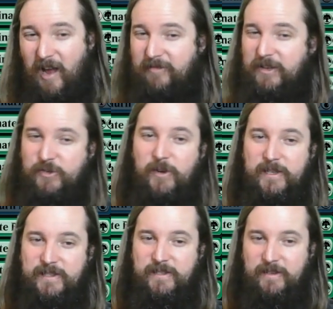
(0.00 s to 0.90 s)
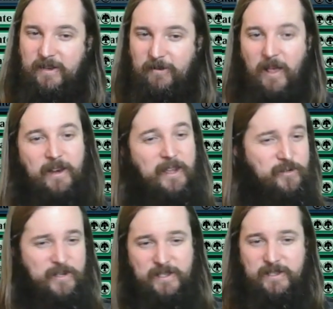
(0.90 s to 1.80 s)

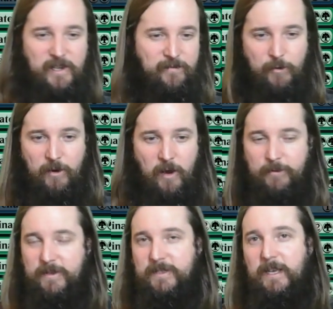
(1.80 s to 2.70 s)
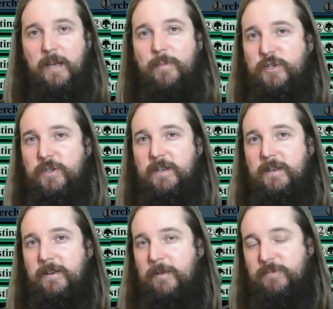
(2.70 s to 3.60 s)
interesting stuff going on with this. Like I mentioned
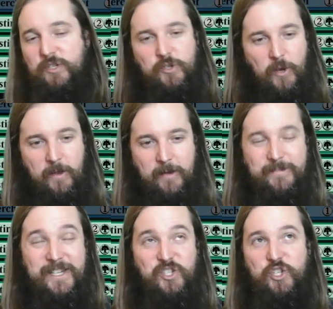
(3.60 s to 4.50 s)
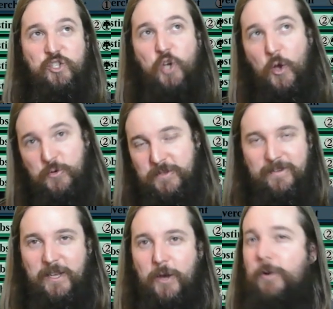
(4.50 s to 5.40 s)
in MTG Joe's
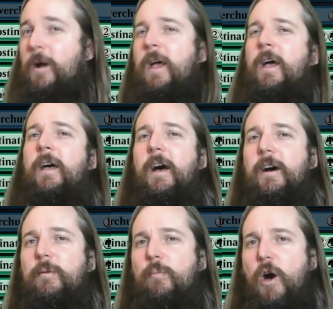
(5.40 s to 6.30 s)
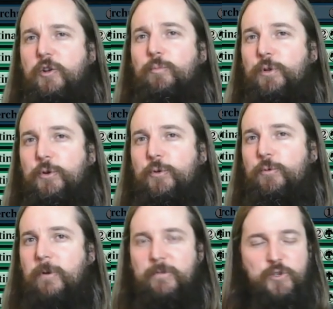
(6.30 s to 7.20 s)
video, the mono blue
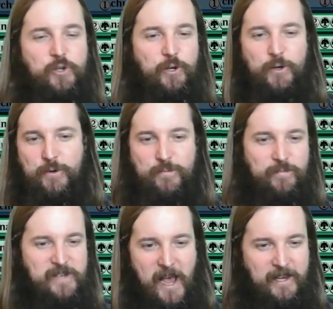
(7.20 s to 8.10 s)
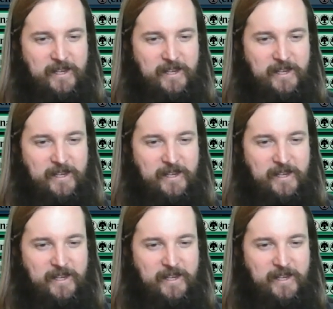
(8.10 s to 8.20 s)
River Churn deck.